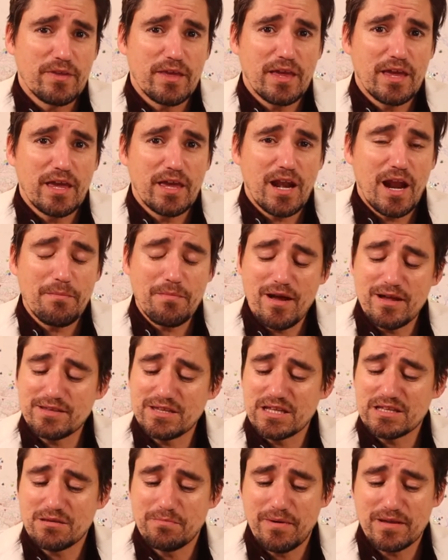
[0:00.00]
And I'm not
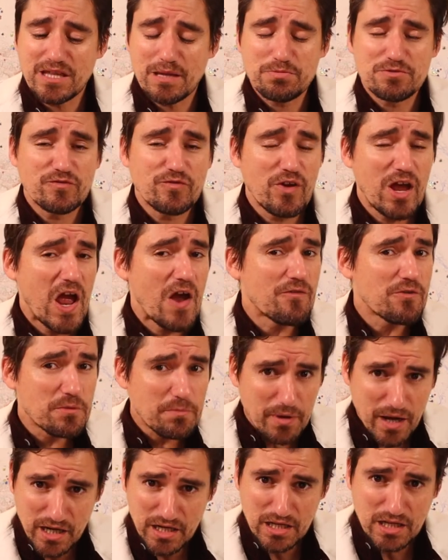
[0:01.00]
saying it's the best option for
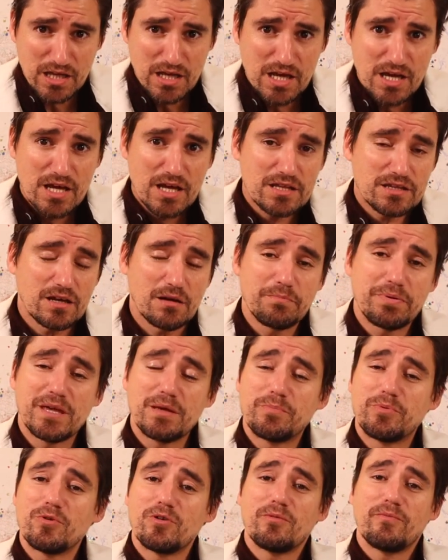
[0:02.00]
everybody. Some
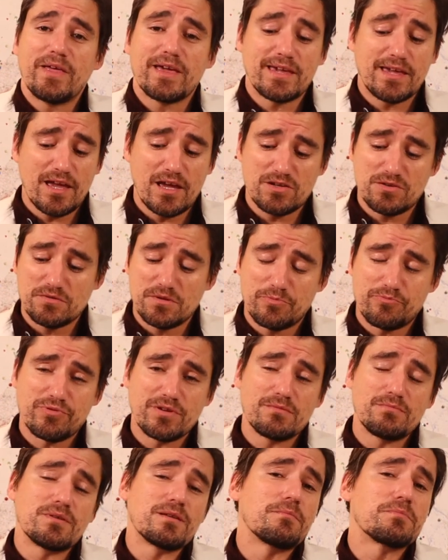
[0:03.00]
people, they can't do the
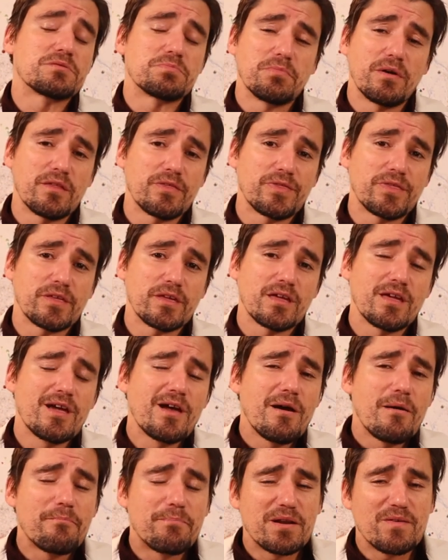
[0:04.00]
premiums monthly.
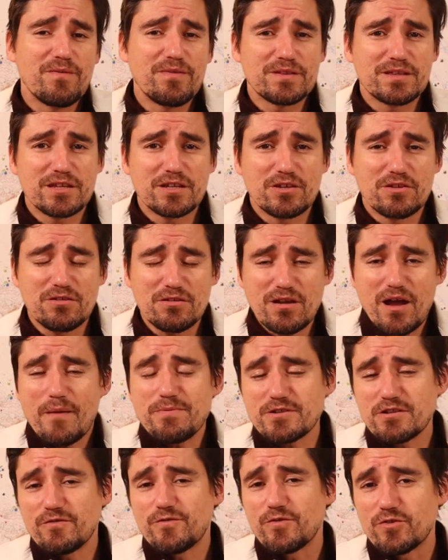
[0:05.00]
But if it's a good
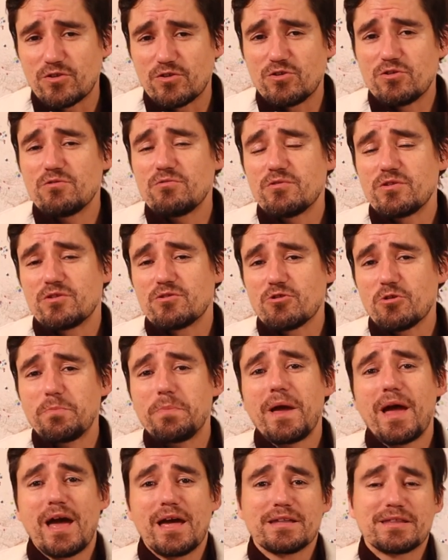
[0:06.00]
option for you and your
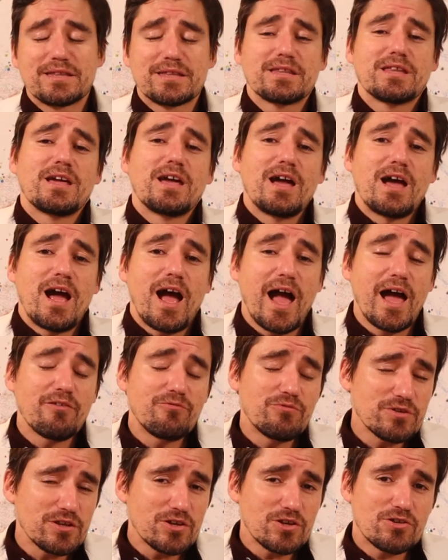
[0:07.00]
pets, I
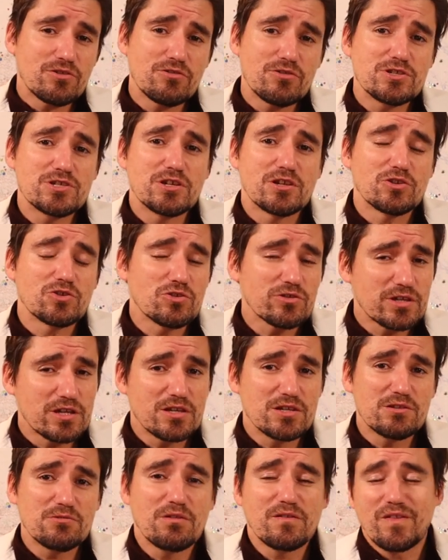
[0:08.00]
really encourage you to look
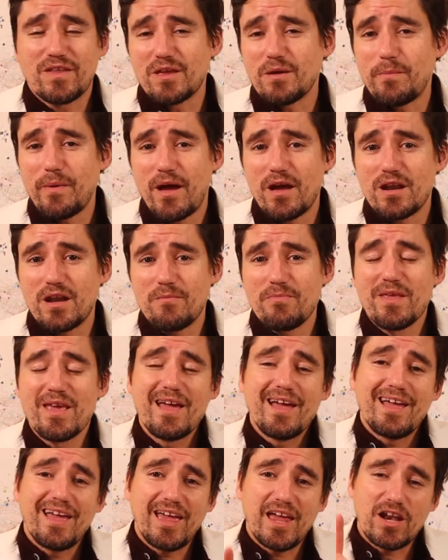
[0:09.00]
into it, think about it,
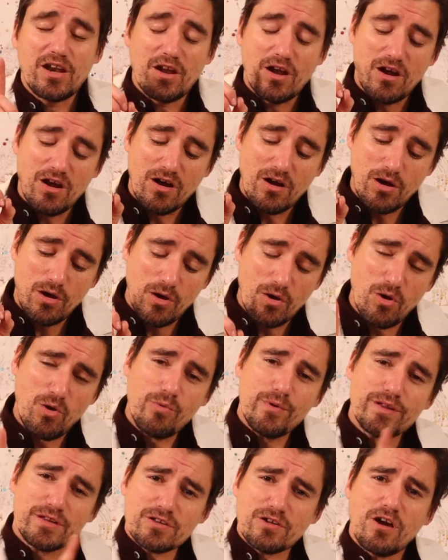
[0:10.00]
and
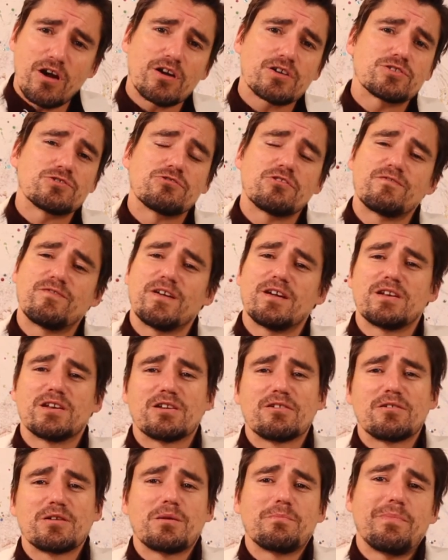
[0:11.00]
always talk to your
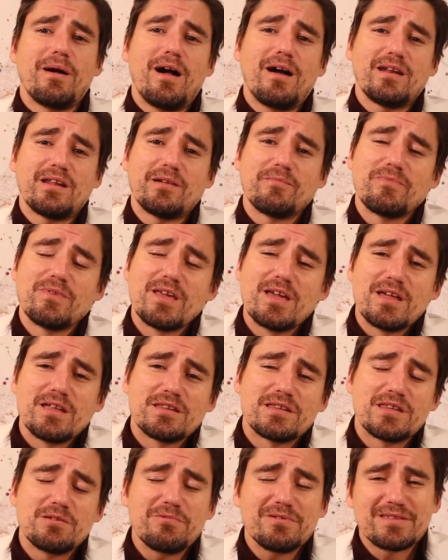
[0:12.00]
veterinarian about it.
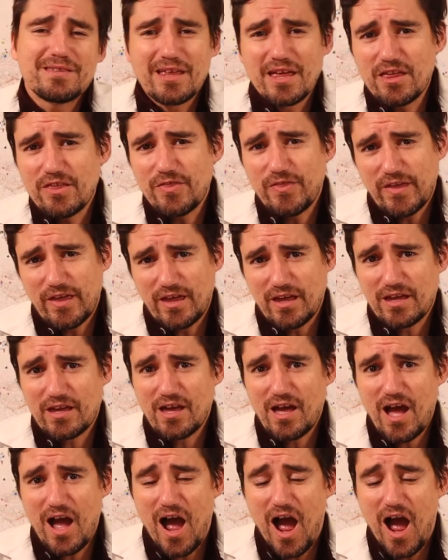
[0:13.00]
See what they think.